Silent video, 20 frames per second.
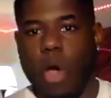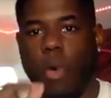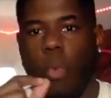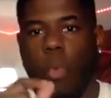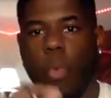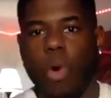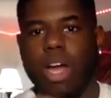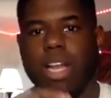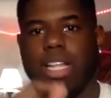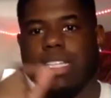
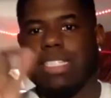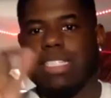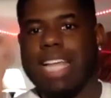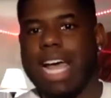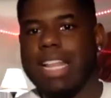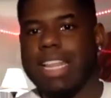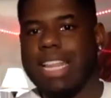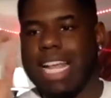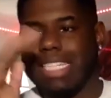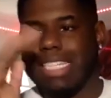What is
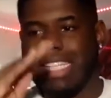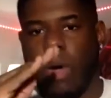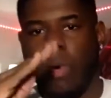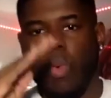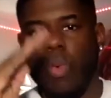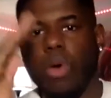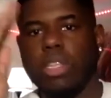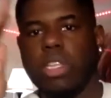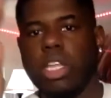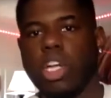that? That's
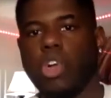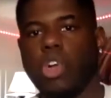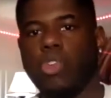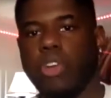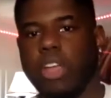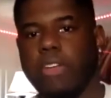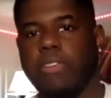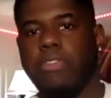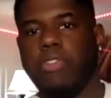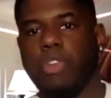that 1
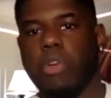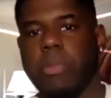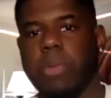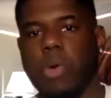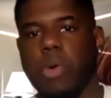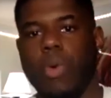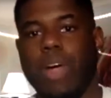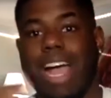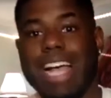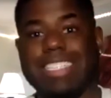degree for me,
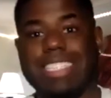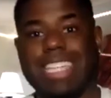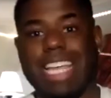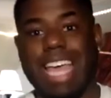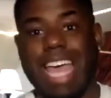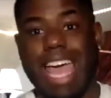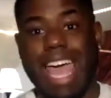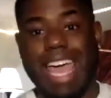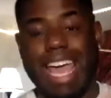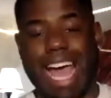where I say,
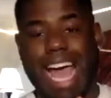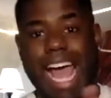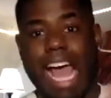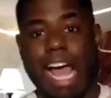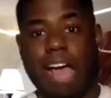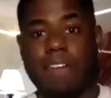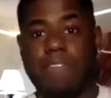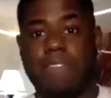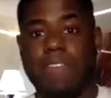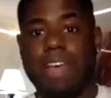"Hey,
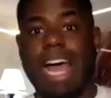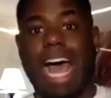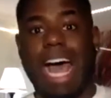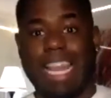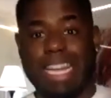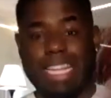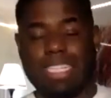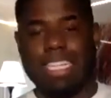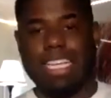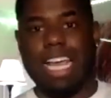I
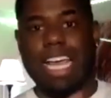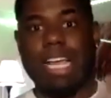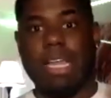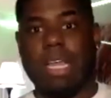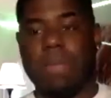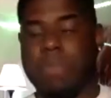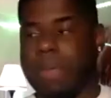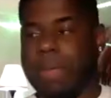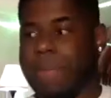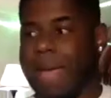need to
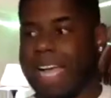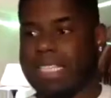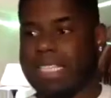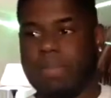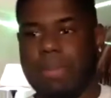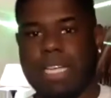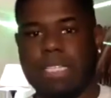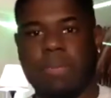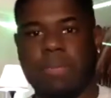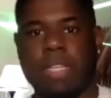
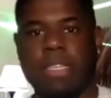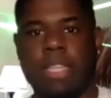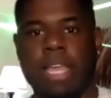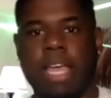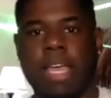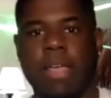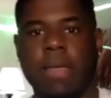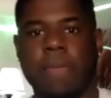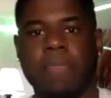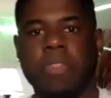maximize my
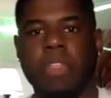day."